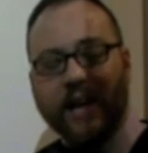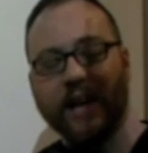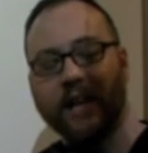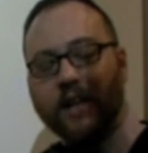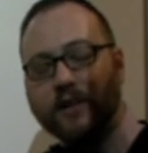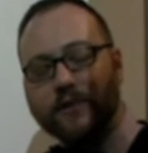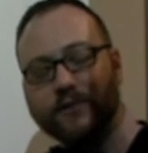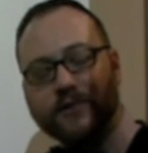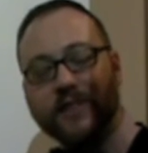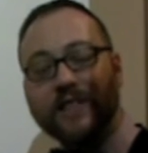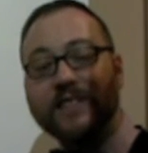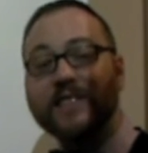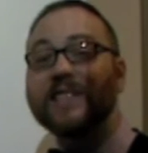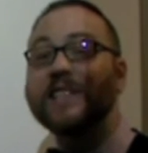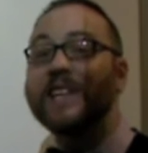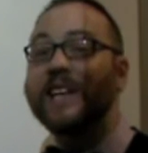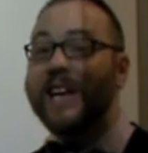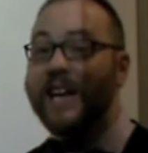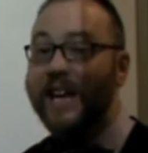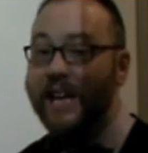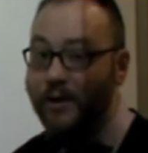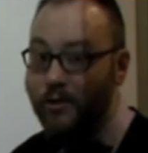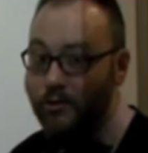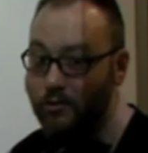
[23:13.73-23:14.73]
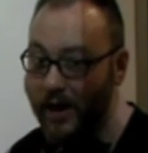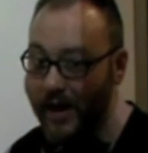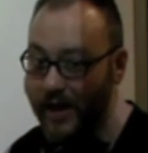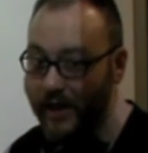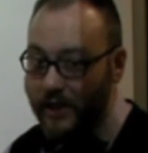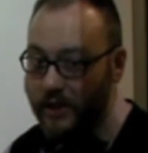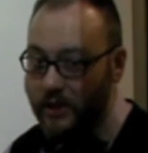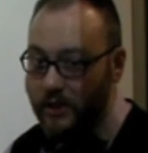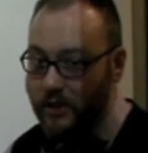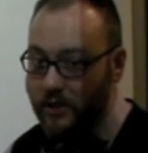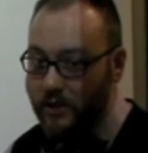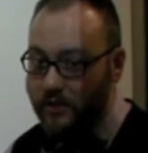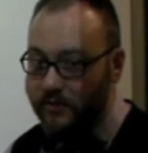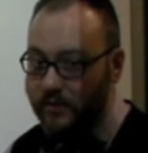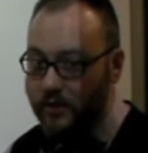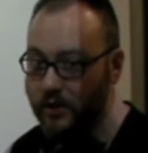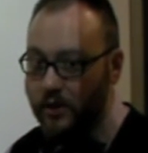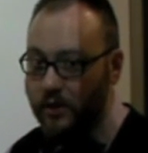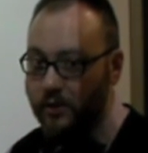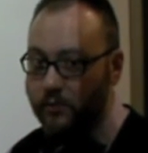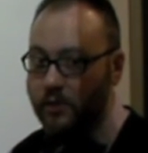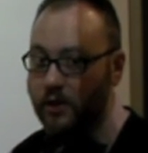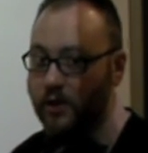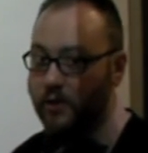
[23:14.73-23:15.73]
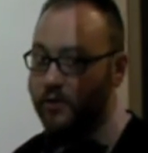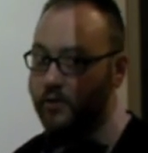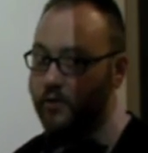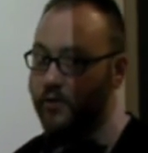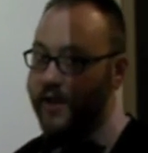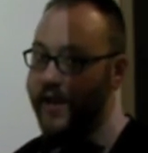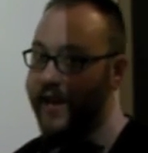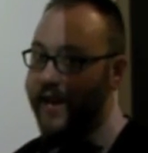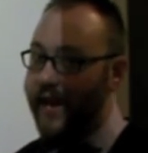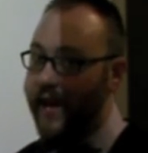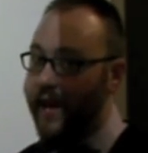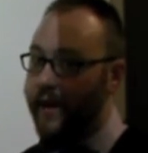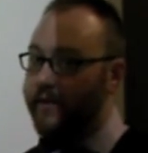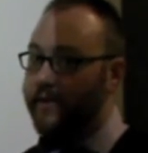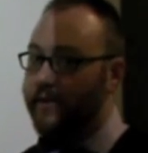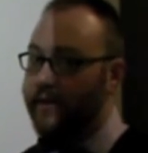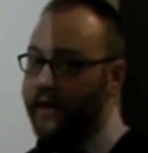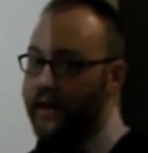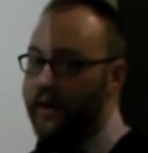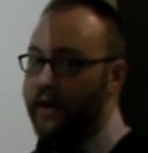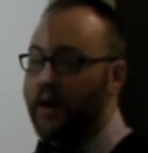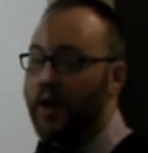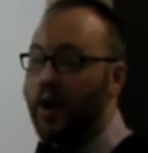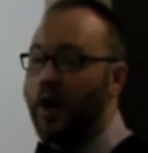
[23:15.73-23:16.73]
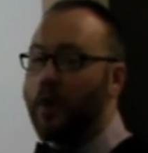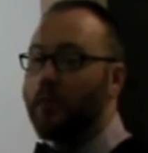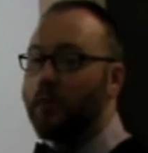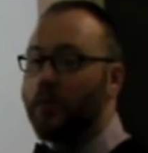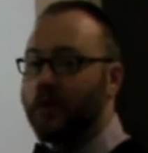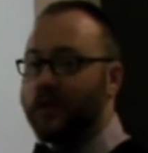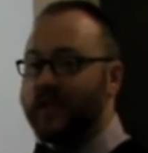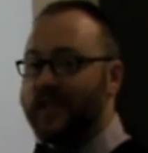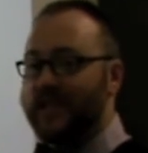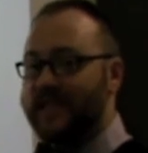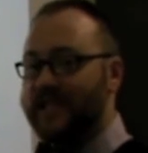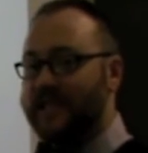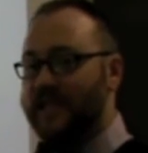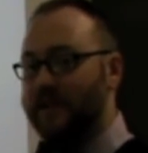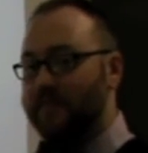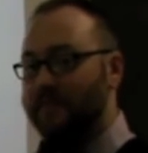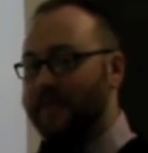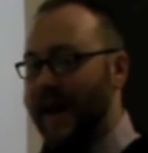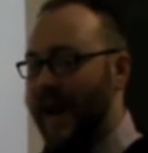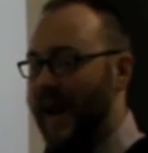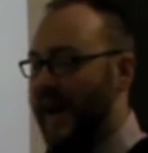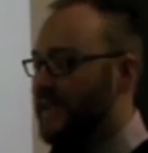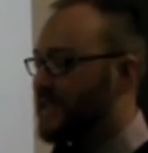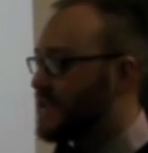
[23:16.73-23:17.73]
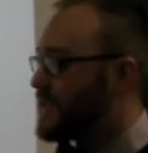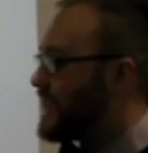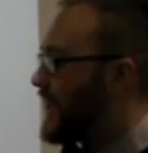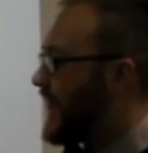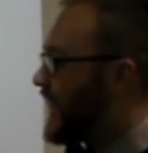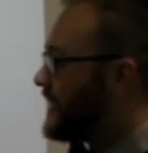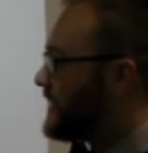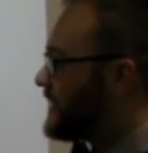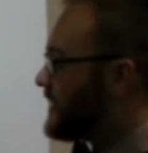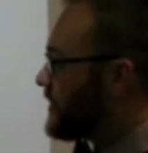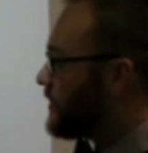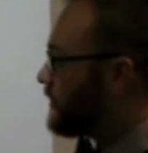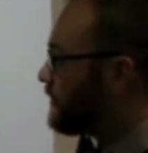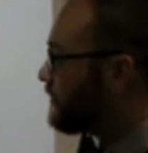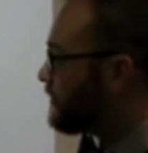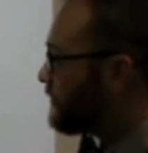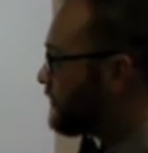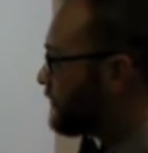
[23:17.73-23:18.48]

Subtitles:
Helfe is an irregular verb. I'll throw that out there. Put this in the past tense.